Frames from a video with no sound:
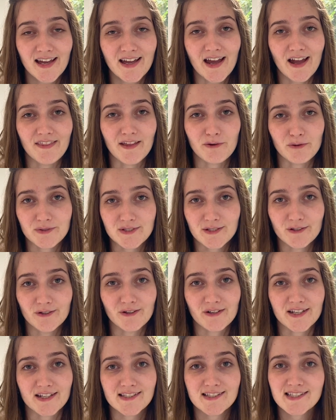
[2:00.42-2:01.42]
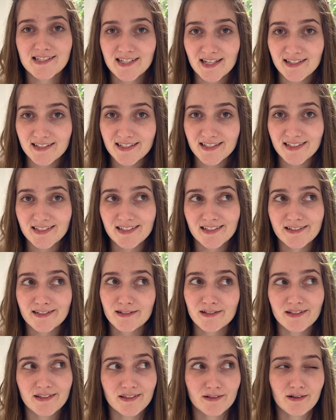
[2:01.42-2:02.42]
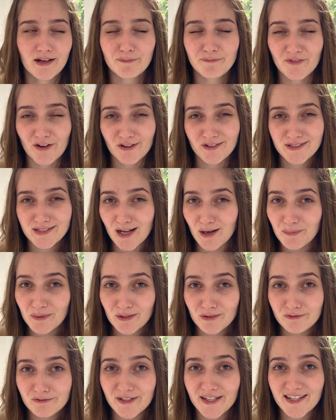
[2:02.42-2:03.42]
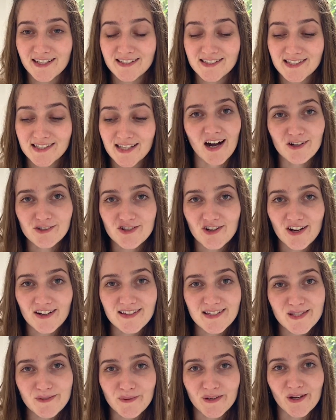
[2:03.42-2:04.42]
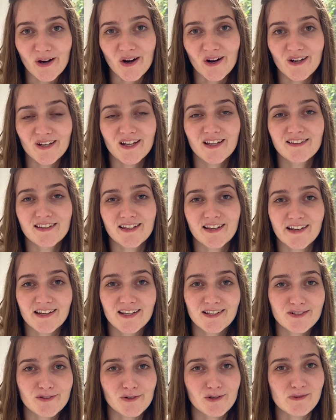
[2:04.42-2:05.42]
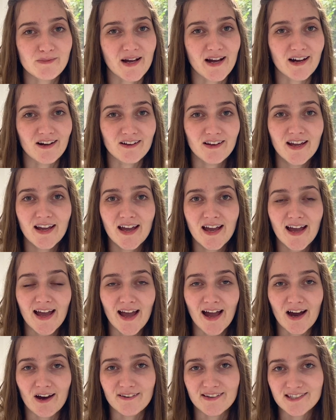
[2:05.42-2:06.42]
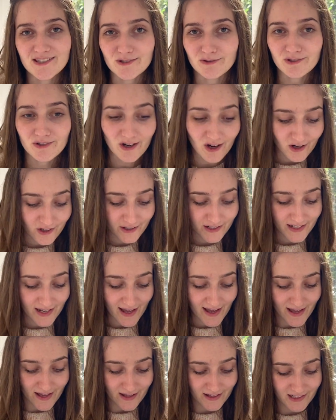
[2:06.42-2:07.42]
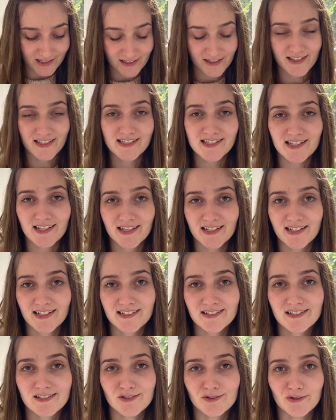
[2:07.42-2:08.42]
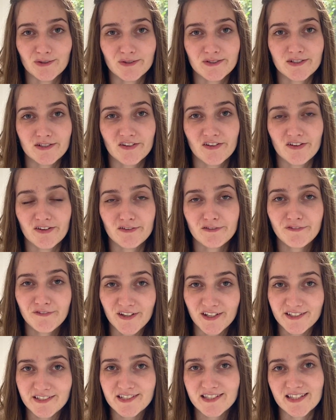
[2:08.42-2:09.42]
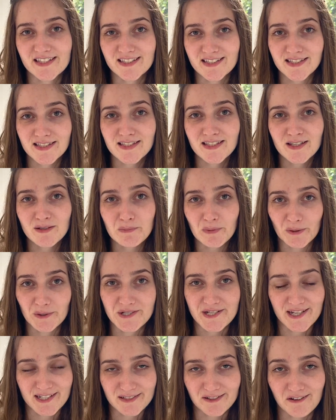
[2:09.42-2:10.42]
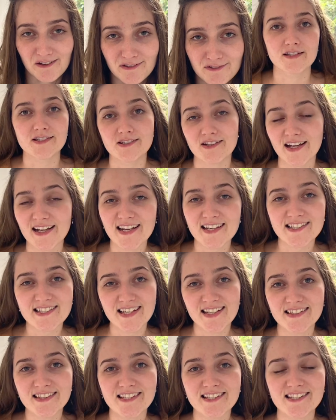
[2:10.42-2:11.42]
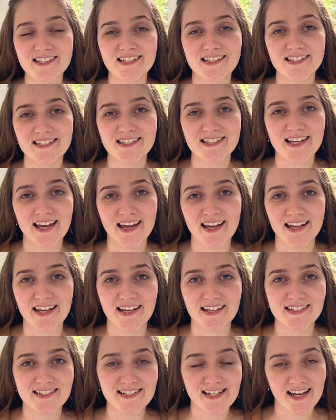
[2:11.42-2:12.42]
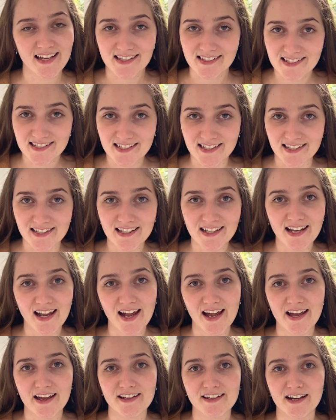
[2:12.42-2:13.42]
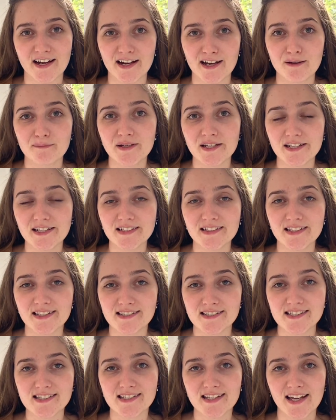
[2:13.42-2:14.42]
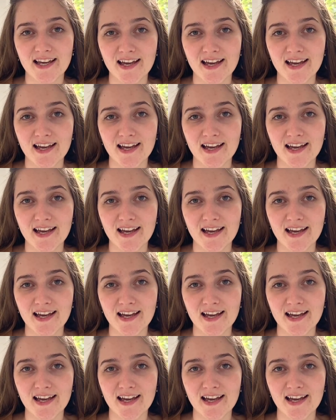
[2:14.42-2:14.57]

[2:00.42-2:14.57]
and that also got extended in the first couple of weeks. I'll try this one on and then I can talk about how it's all gone and the things that I need to do to finish this project off. So like I said, this is a test knit, and I'm knitting this